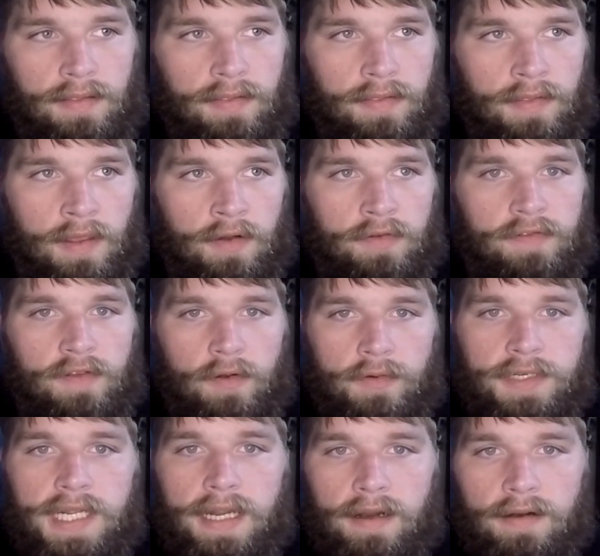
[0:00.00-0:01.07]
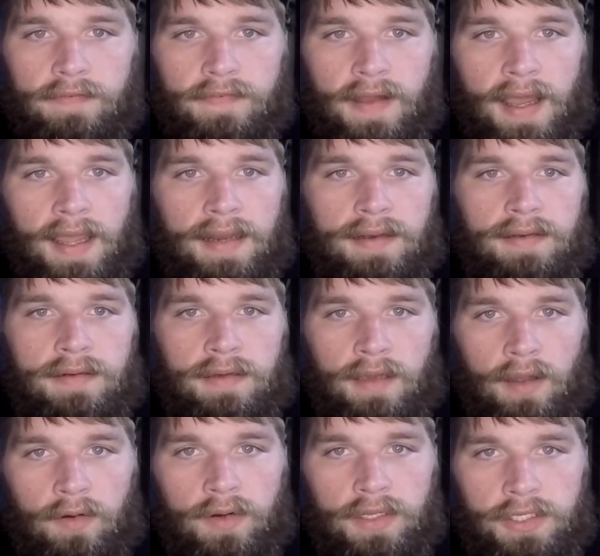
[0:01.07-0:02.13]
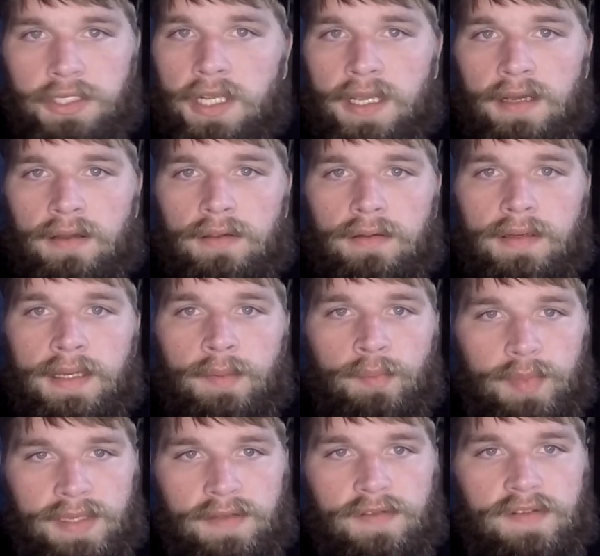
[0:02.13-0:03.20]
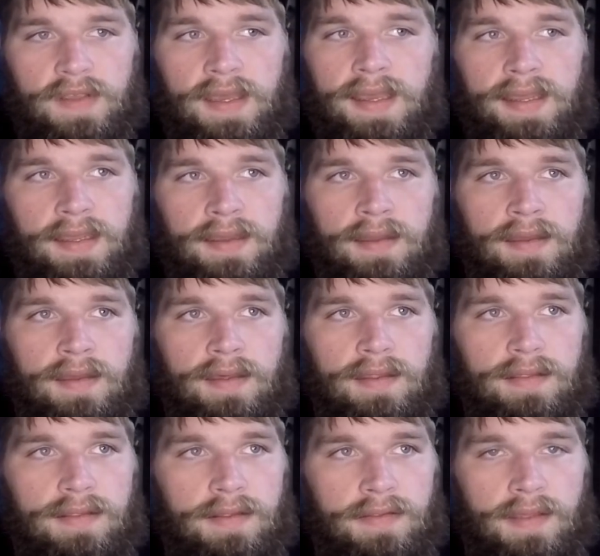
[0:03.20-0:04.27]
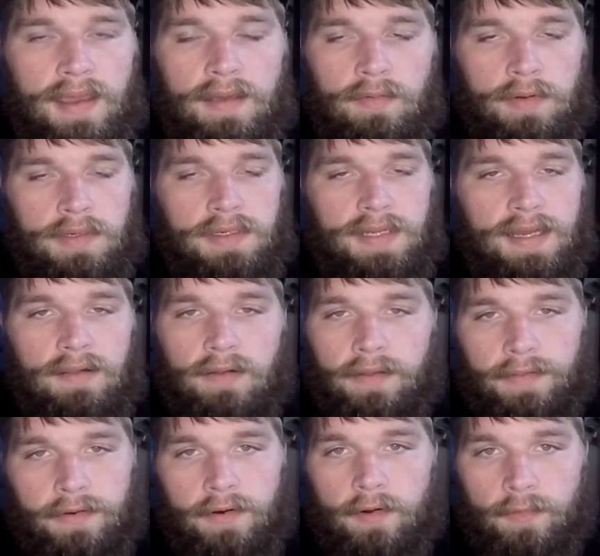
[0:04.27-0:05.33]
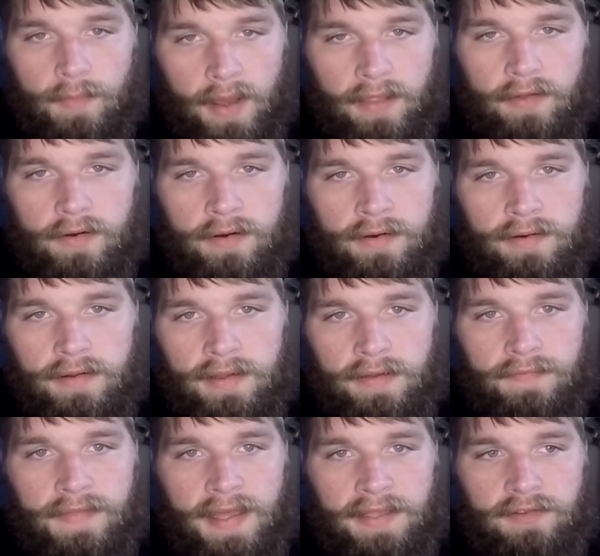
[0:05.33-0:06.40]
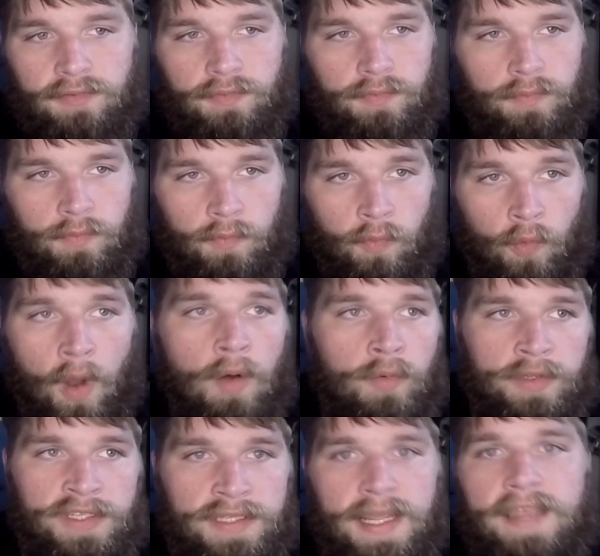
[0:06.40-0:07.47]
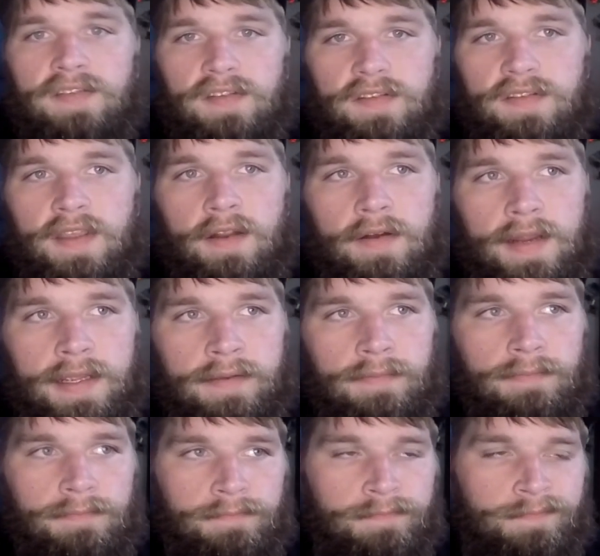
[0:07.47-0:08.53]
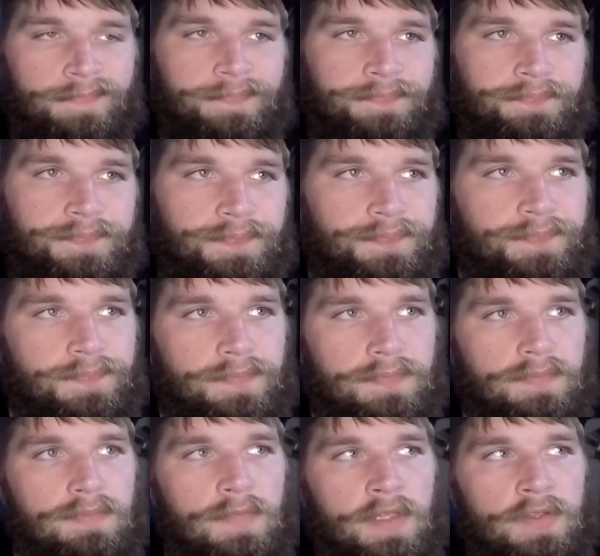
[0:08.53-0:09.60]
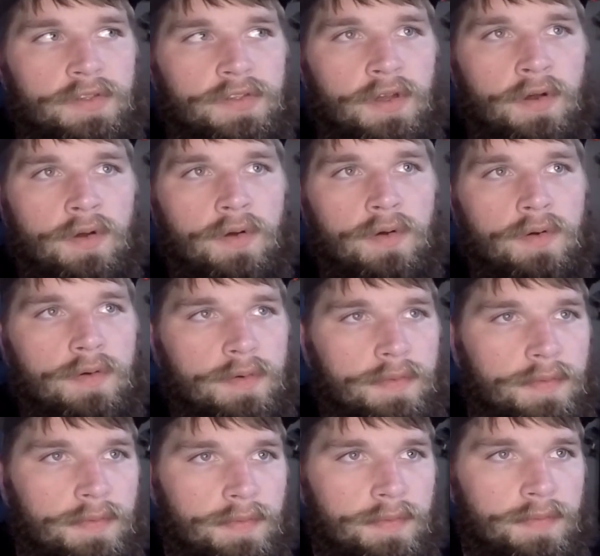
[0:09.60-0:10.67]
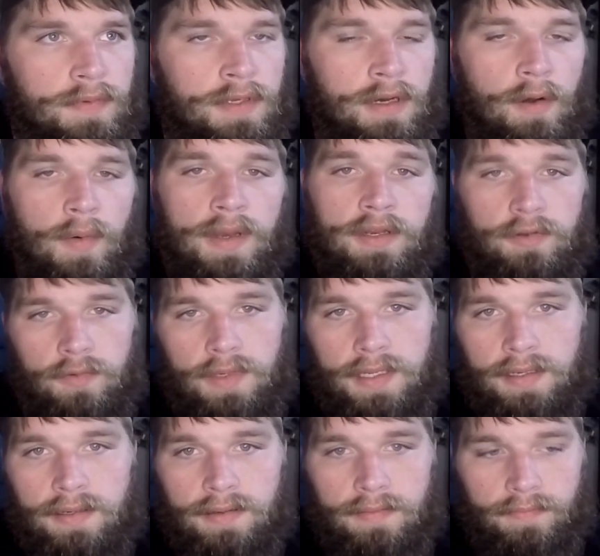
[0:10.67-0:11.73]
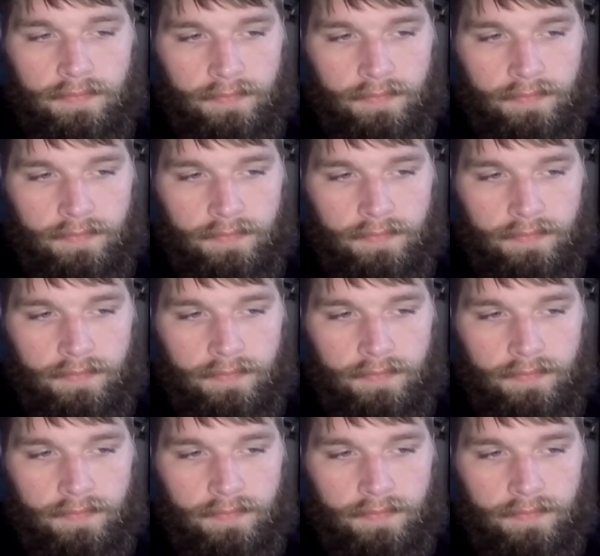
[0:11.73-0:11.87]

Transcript: they're so terrified to go to jail and be sick that they would tell on their own mother if that's what was necessary. So, in